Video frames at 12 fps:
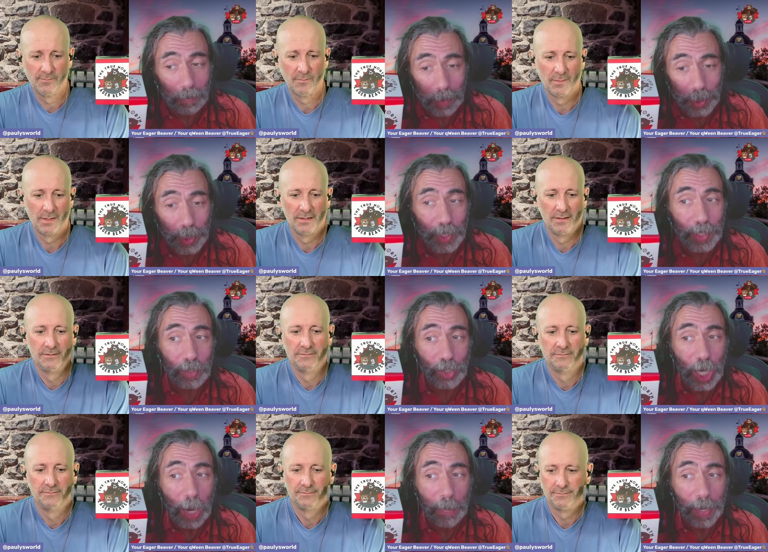Speaker 1: But she's still
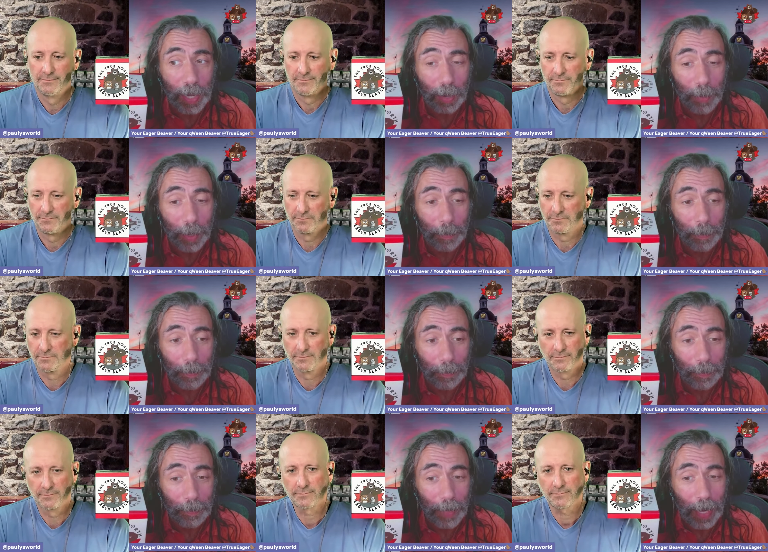championing him.
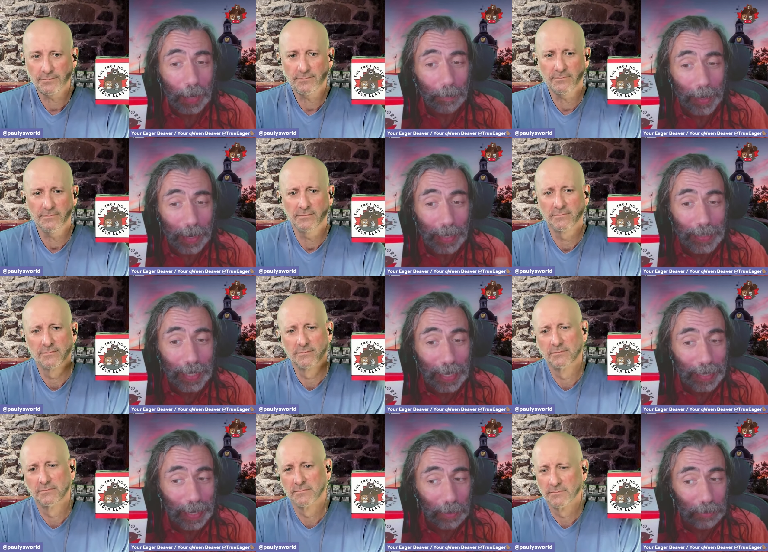By not
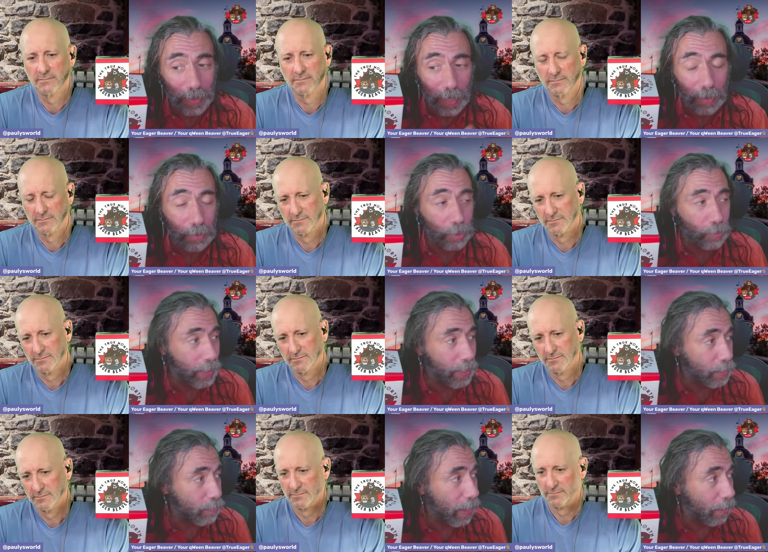taking down the other tweet
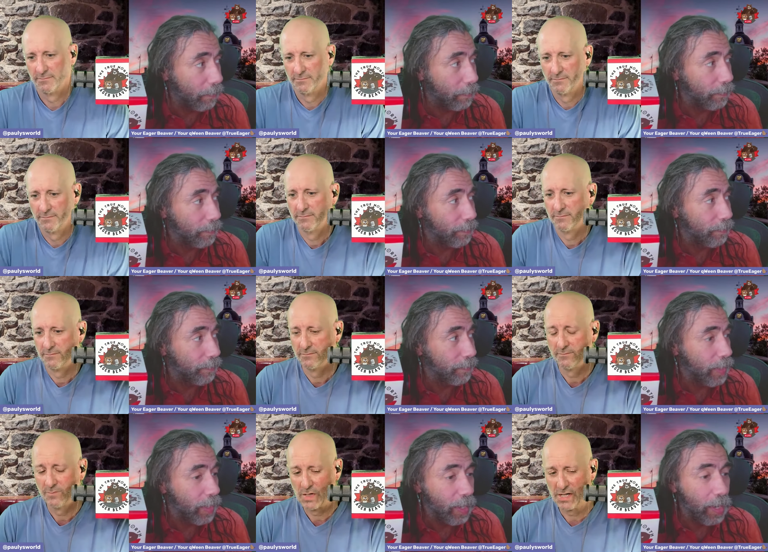as well.
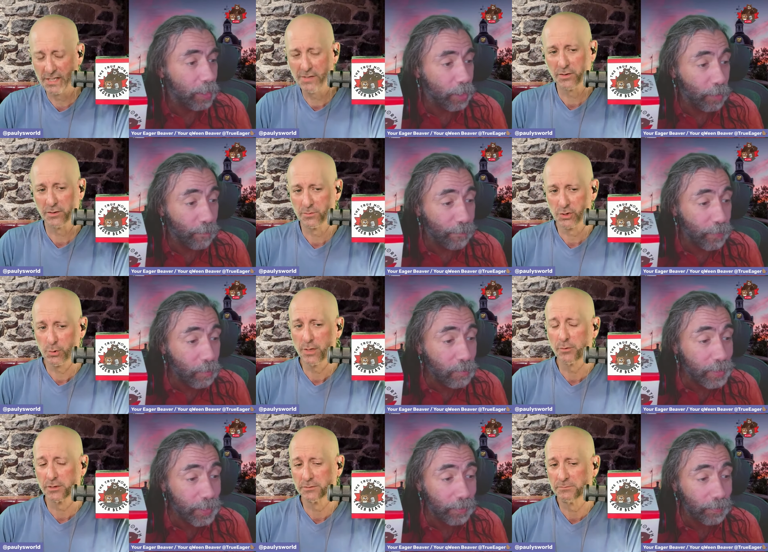
Speaker 2: I have a
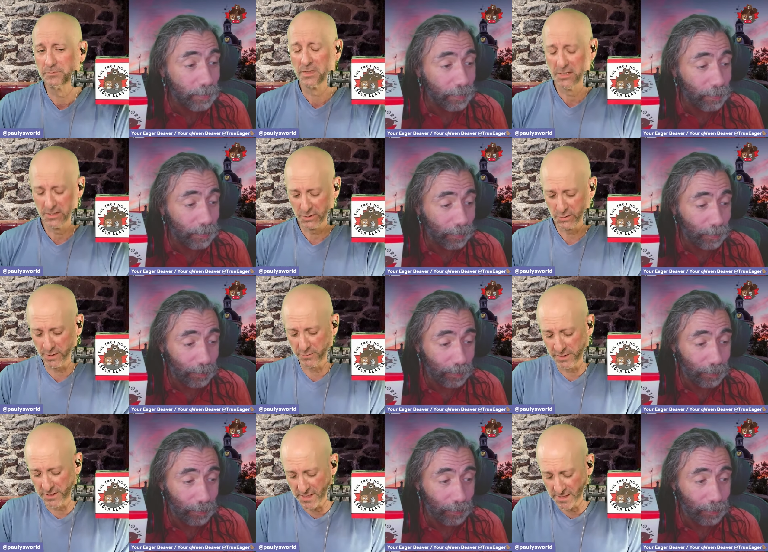
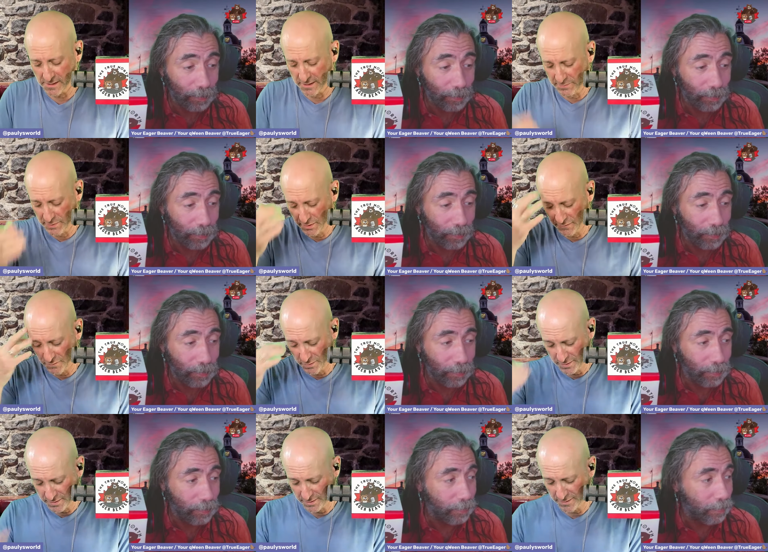21-second clip here for
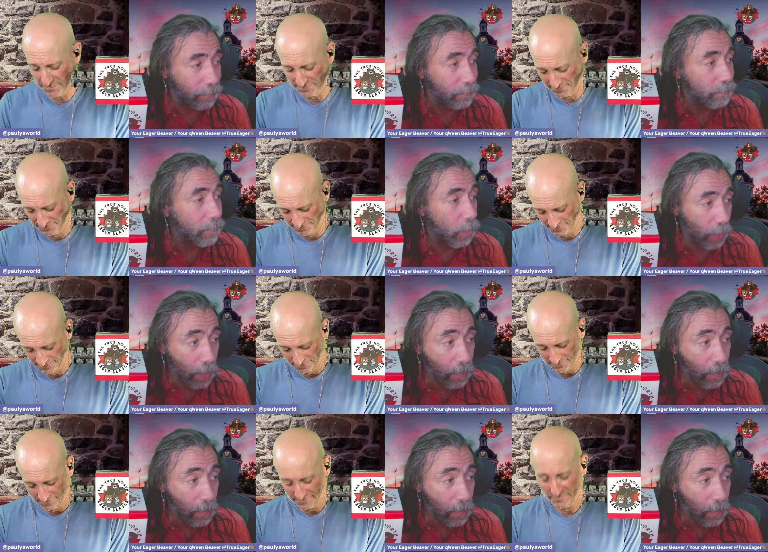you, sir.
Speaker 1: Okay.
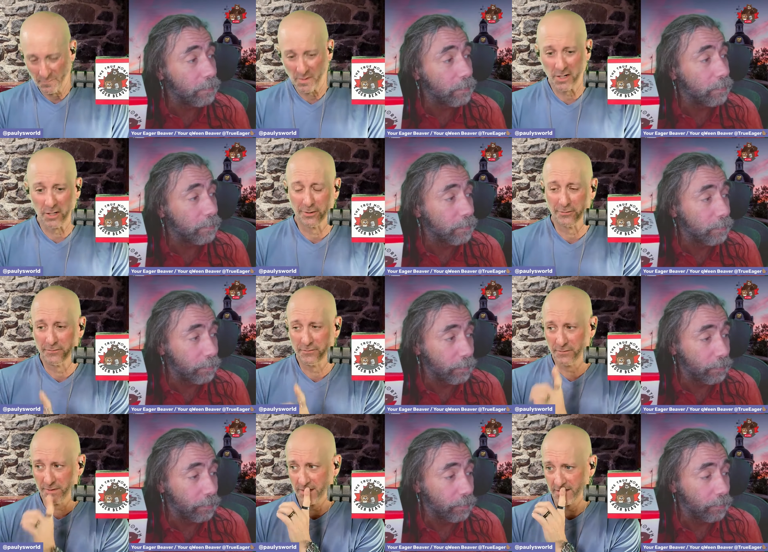
Speaker 2: Of